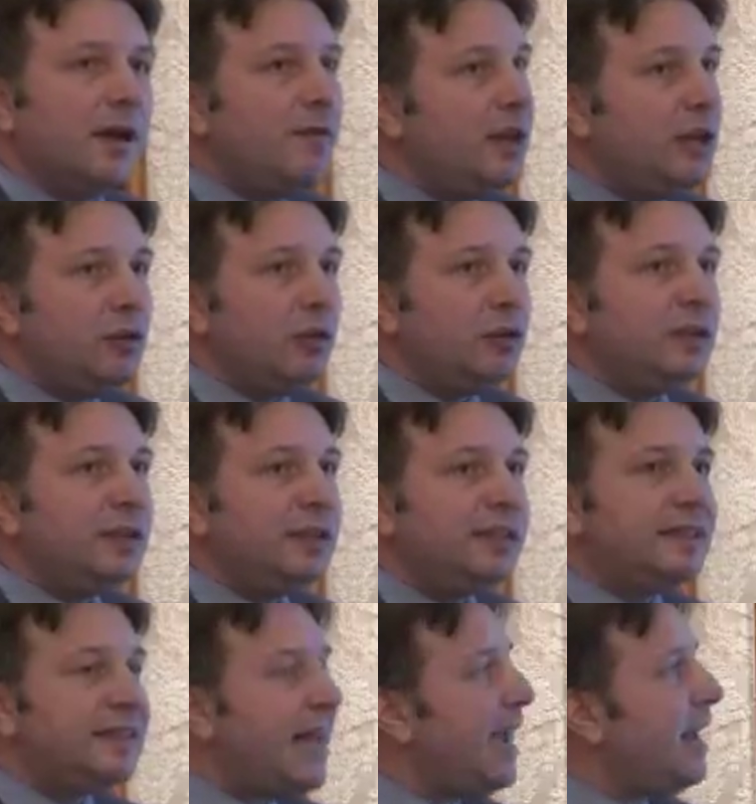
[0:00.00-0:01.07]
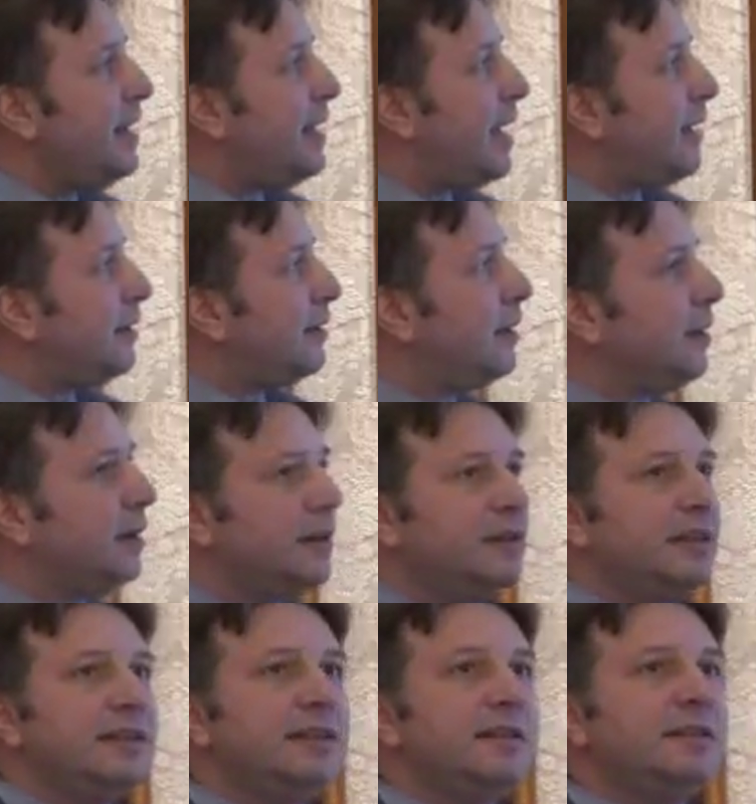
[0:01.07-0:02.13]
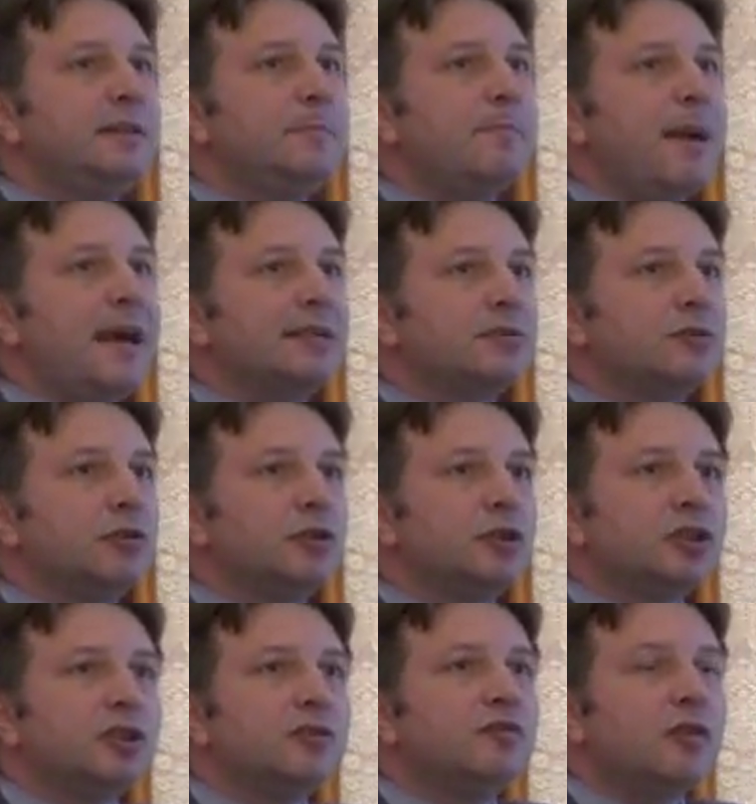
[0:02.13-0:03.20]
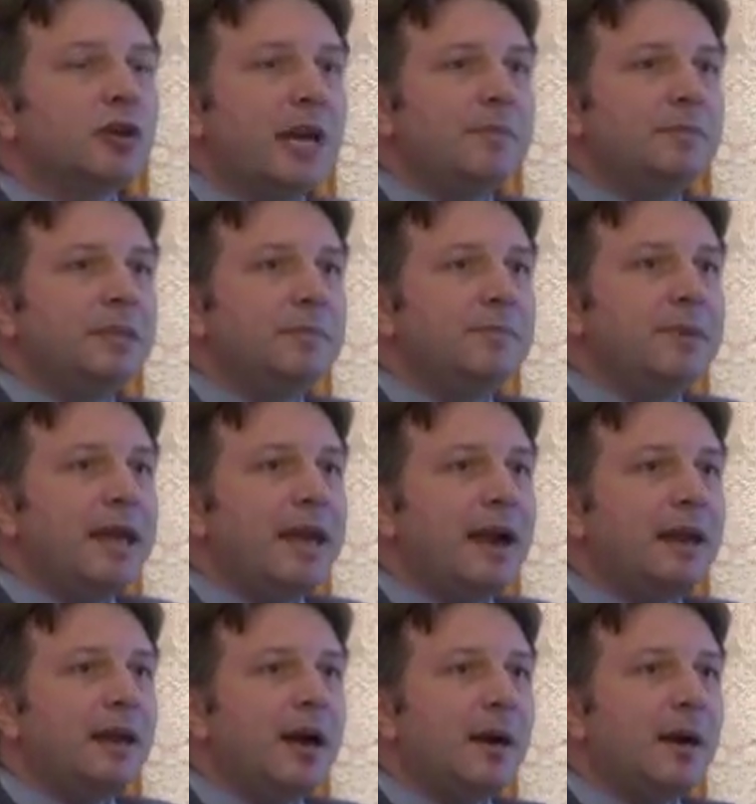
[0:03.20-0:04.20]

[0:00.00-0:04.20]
We don't say that this is the best solution for MTPL,